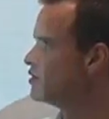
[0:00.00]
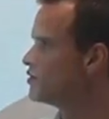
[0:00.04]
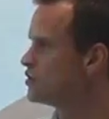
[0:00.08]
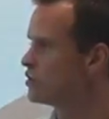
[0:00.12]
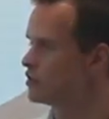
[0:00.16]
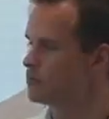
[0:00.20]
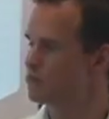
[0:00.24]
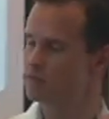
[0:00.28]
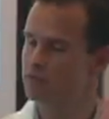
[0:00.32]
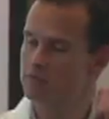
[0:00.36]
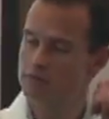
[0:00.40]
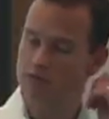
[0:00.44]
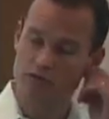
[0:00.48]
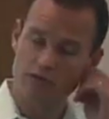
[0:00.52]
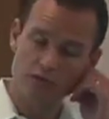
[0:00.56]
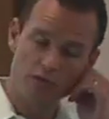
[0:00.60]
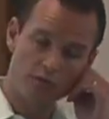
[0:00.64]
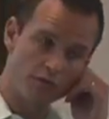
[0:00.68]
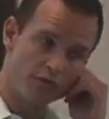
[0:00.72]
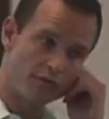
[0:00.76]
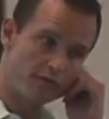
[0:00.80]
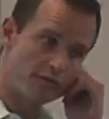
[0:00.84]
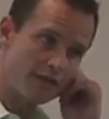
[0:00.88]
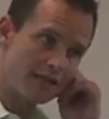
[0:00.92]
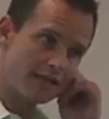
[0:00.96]
should
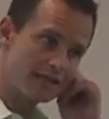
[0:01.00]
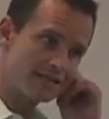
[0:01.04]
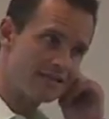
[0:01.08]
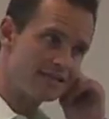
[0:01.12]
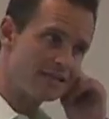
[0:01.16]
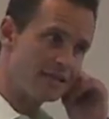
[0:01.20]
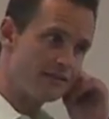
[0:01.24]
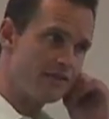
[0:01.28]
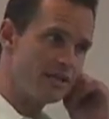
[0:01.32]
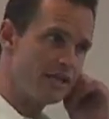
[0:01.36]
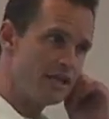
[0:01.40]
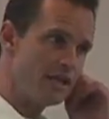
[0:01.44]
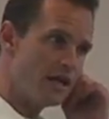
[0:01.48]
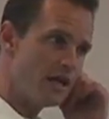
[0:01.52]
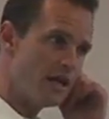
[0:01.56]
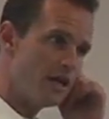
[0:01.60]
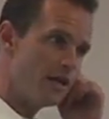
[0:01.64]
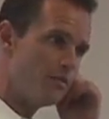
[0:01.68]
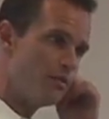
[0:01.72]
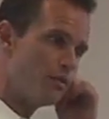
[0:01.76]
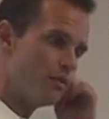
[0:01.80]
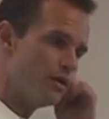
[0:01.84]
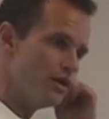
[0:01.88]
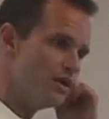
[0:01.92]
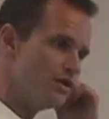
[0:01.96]
reflect
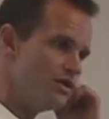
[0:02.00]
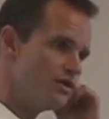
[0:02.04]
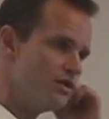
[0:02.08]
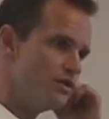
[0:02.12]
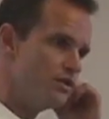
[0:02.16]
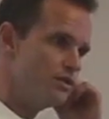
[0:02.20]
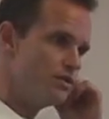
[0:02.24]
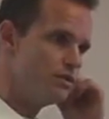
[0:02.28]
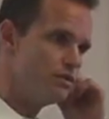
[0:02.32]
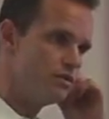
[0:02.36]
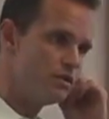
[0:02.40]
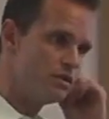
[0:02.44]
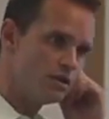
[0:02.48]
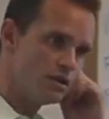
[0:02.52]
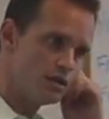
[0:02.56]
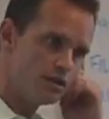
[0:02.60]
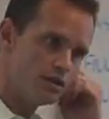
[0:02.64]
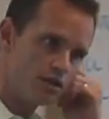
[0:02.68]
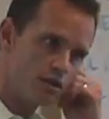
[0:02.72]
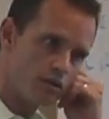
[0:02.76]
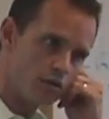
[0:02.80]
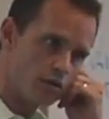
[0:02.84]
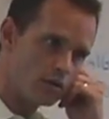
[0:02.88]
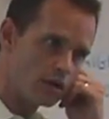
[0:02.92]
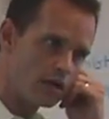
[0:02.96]
79.2 to the
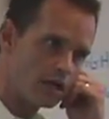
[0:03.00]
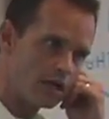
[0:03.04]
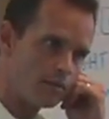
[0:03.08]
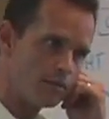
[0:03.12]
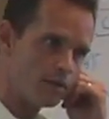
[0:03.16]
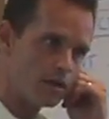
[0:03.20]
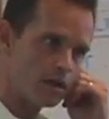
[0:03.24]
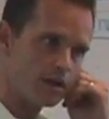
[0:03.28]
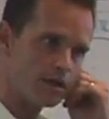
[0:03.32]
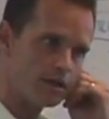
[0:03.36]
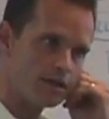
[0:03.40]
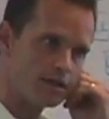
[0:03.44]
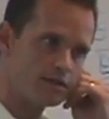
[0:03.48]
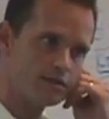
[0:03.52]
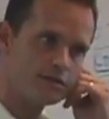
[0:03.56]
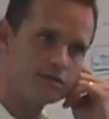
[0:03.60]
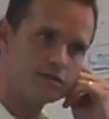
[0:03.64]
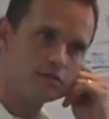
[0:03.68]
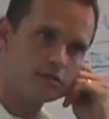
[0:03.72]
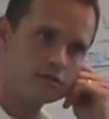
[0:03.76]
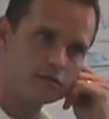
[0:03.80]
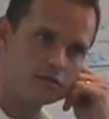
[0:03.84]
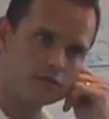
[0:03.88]
total liabilities.